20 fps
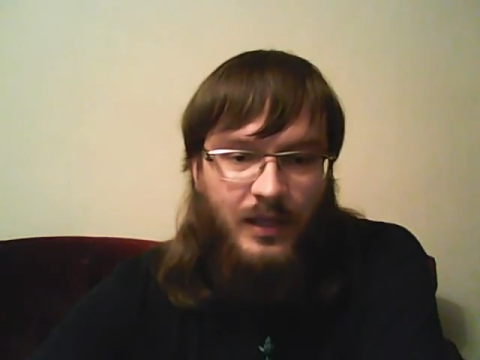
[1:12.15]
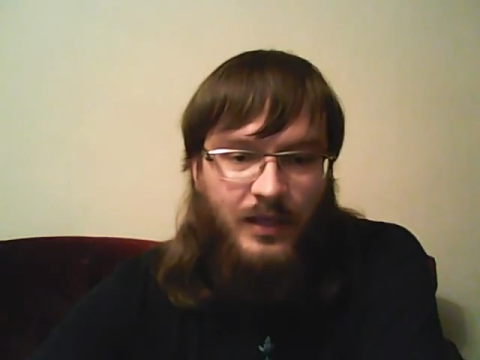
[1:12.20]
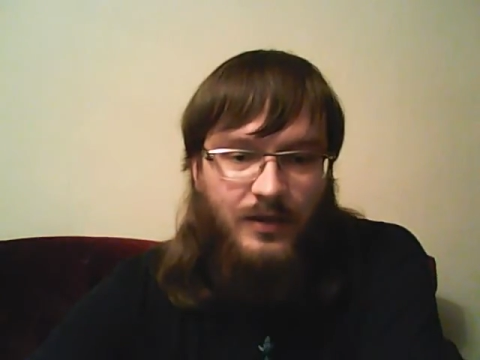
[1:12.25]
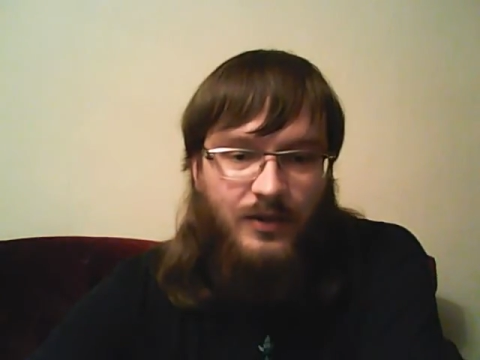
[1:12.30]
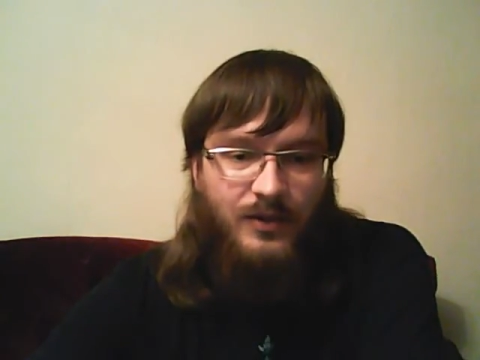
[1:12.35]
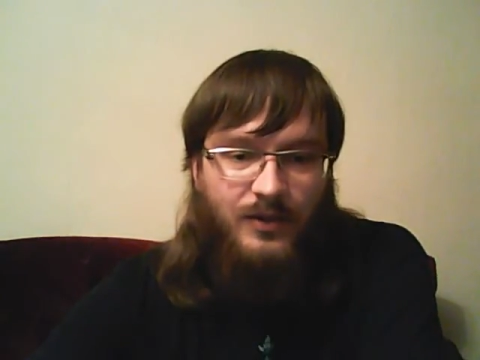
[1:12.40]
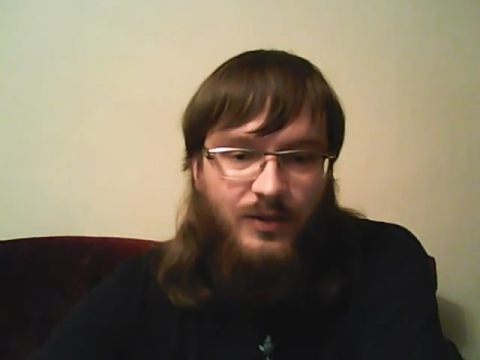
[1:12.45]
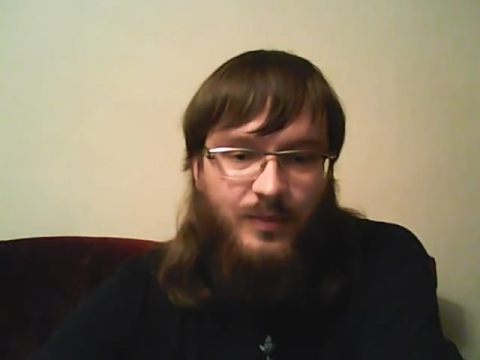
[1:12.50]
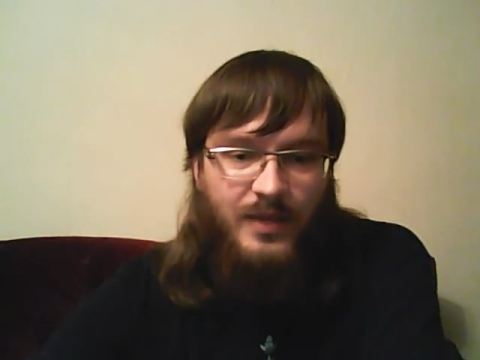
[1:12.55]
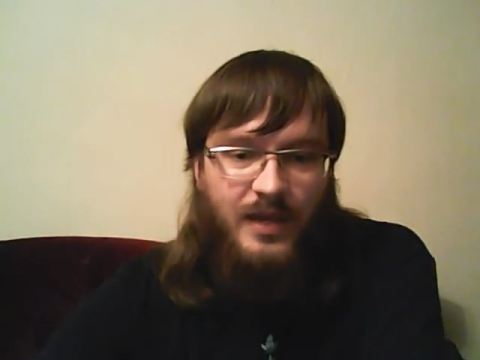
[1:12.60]

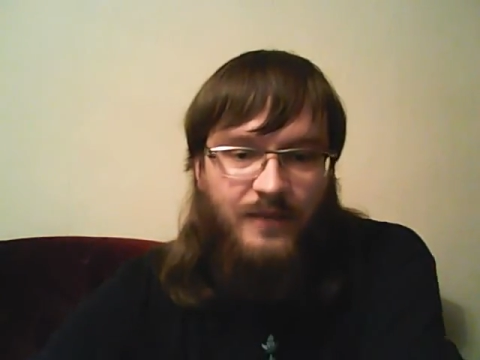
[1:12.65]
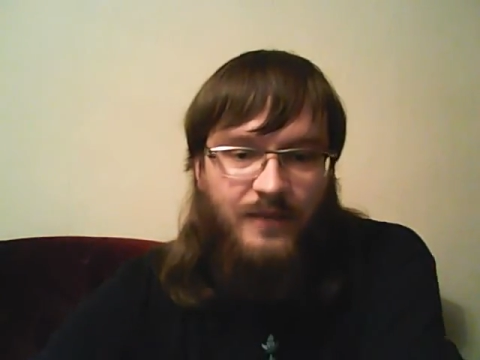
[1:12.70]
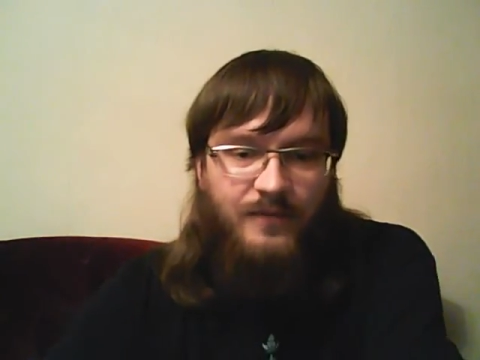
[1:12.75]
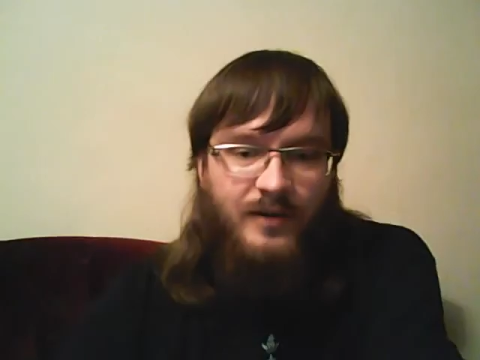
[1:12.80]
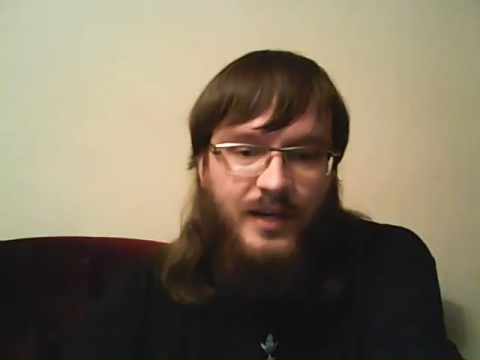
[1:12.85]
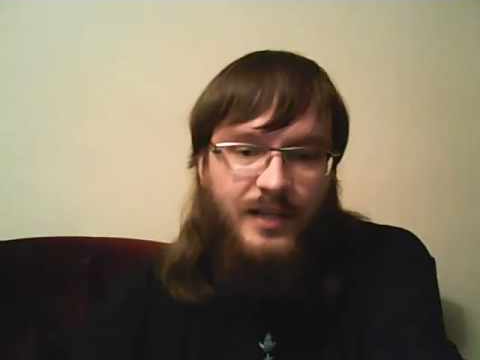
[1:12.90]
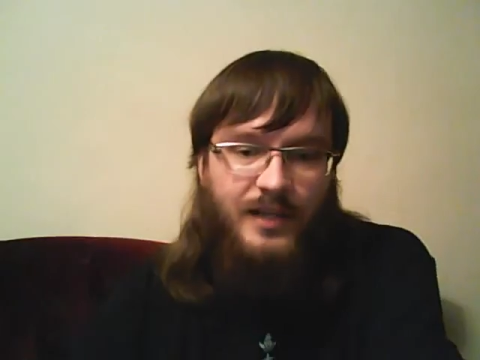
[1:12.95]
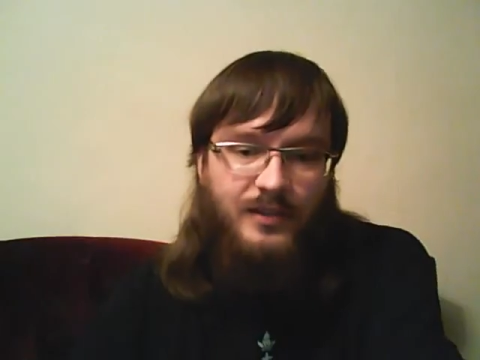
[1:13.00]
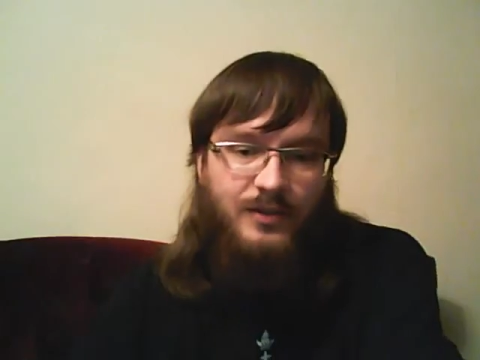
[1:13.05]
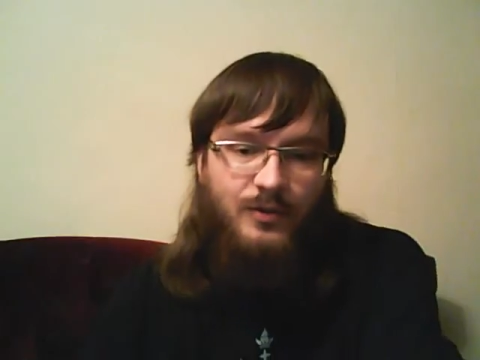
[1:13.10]
Don't be
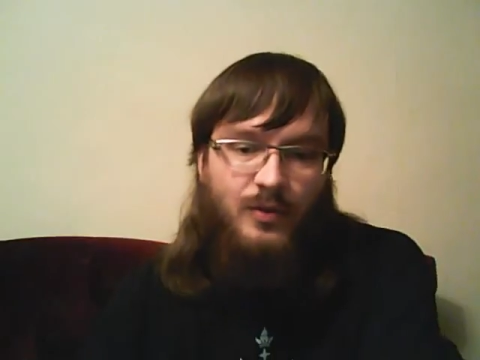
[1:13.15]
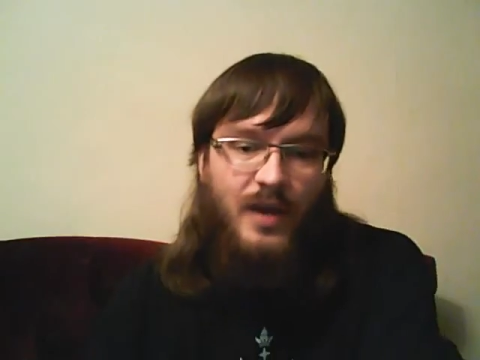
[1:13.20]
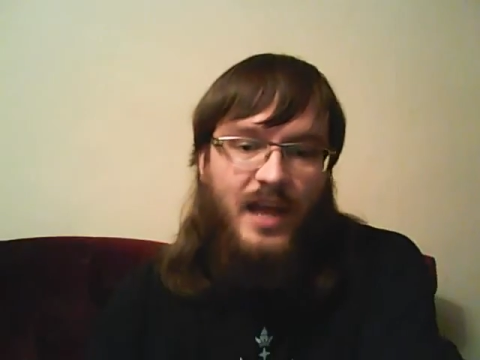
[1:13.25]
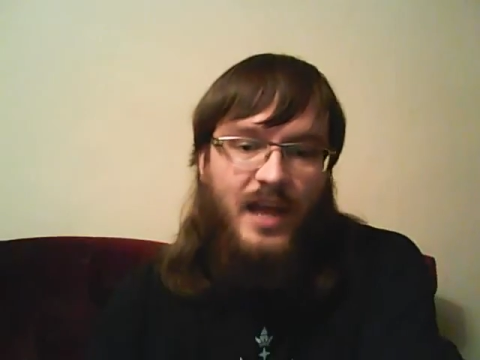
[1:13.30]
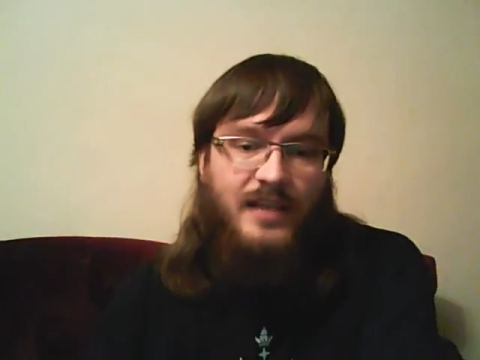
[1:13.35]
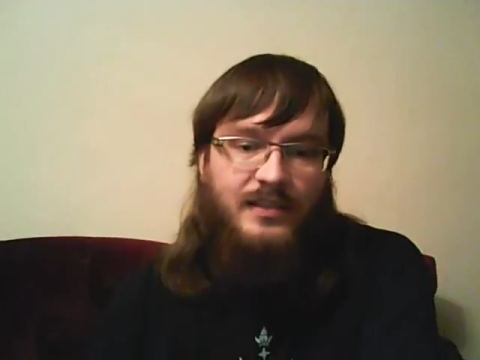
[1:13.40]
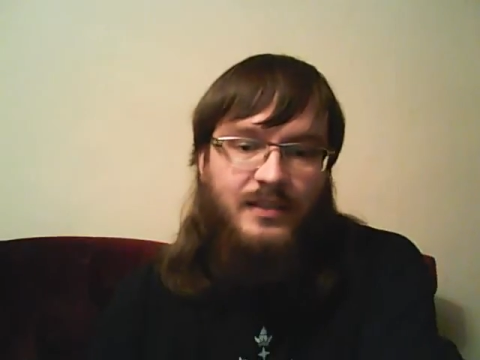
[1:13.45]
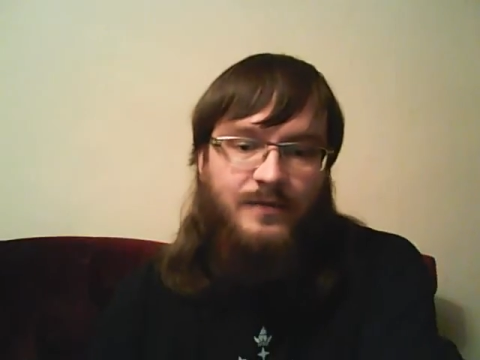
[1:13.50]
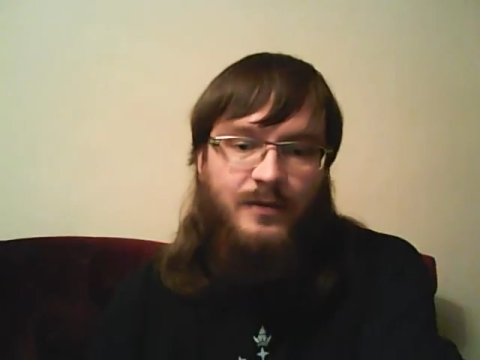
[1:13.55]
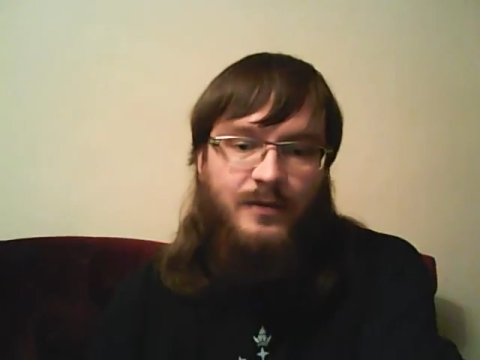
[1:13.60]
afraid to
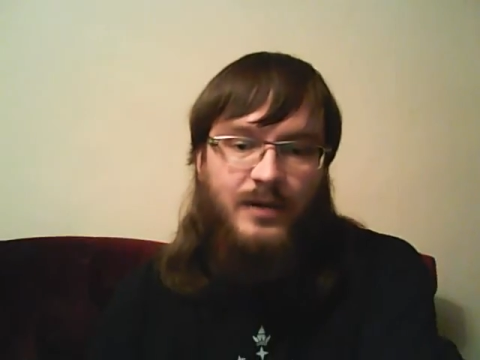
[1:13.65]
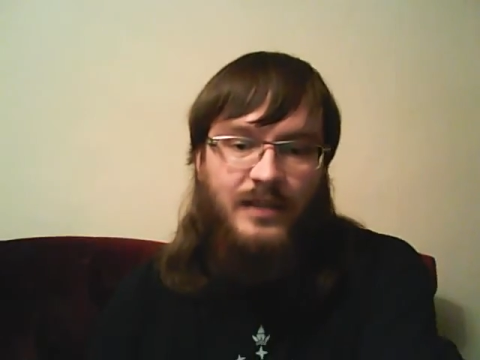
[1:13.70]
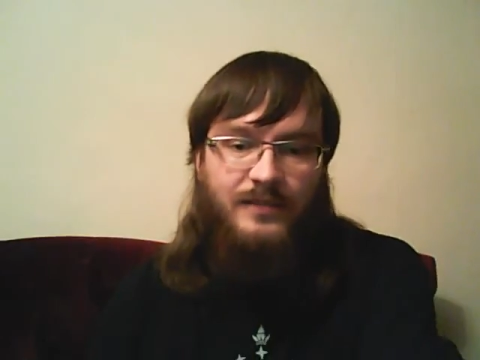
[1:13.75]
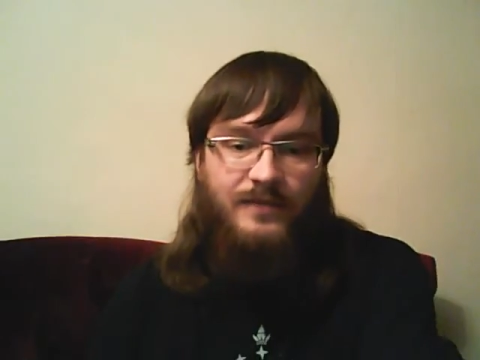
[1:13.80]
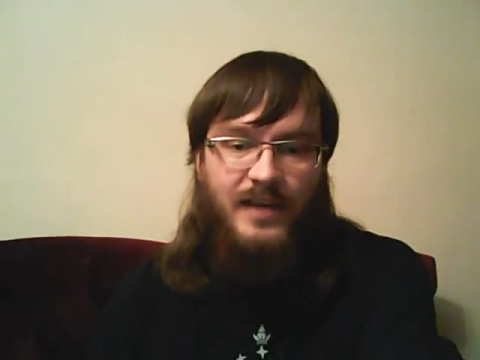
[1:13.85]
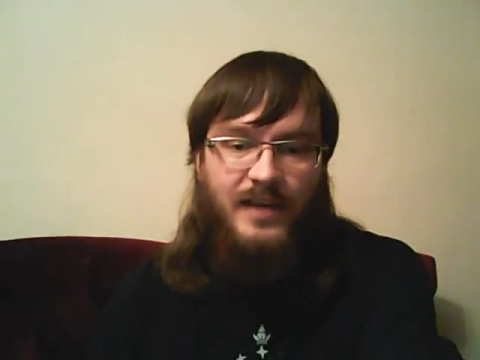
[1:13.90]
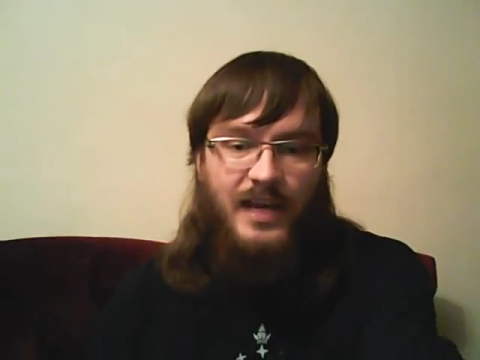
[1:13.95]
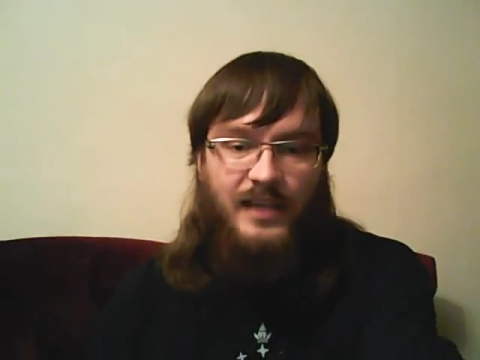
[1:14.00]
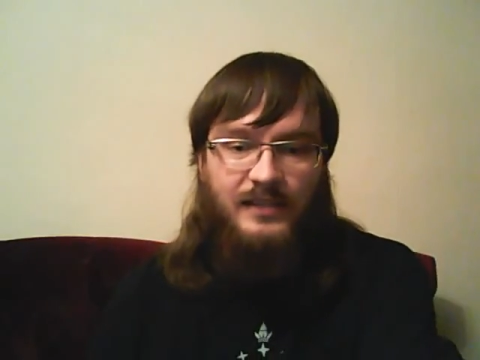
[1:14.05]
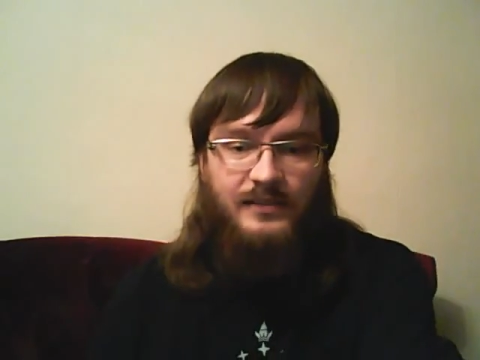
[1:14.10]
ask for
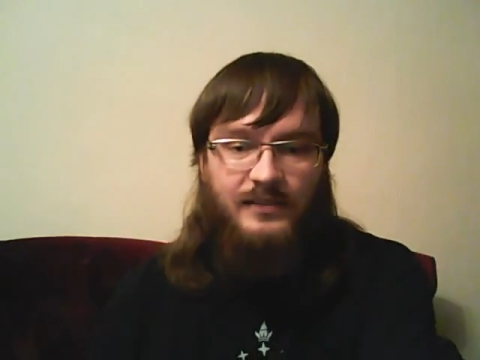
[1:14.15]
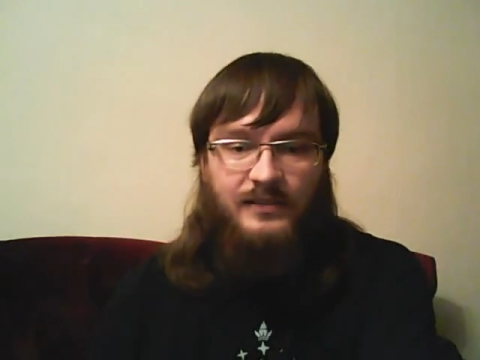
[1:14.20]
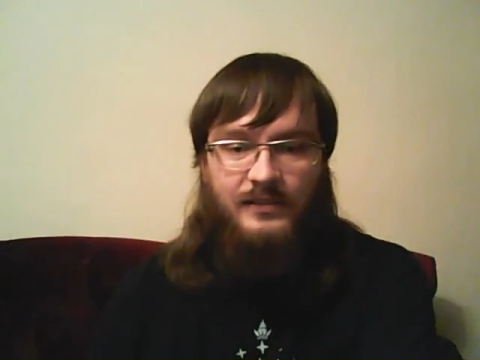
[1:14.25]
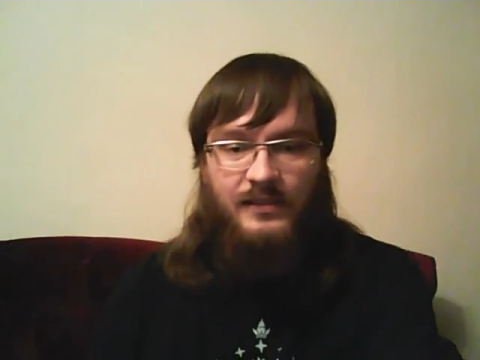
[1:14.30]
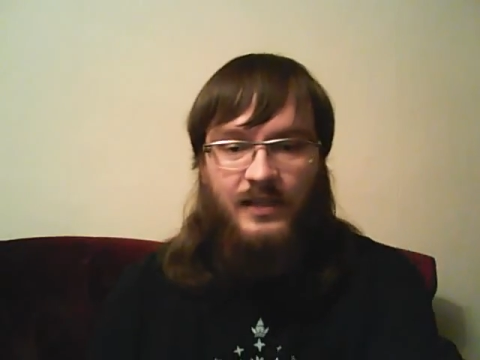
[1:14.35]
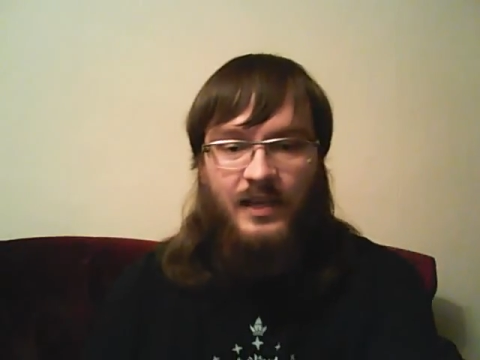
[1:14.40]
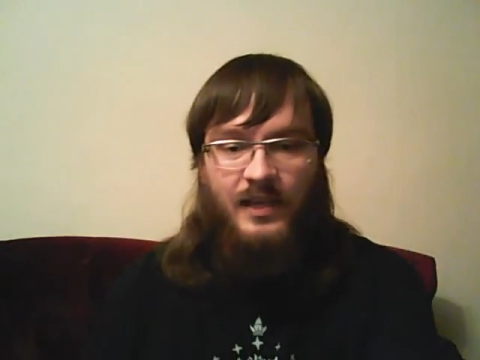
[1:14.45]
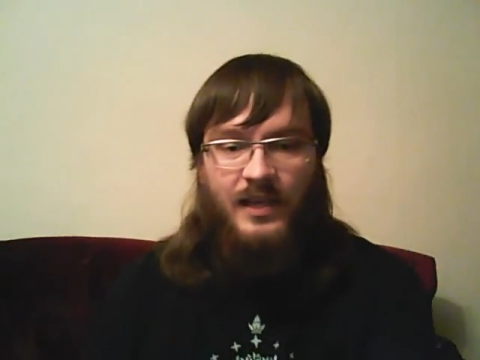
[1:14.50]
advice.